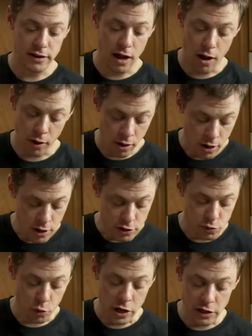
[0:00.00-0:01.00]
down
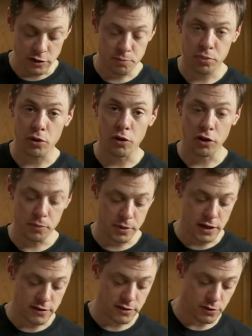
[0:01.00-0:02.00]
to where you can just pull the
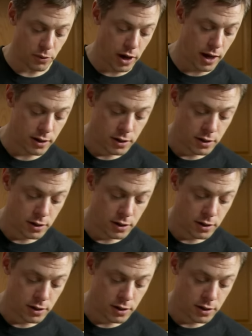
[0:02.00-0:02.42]
pieces away.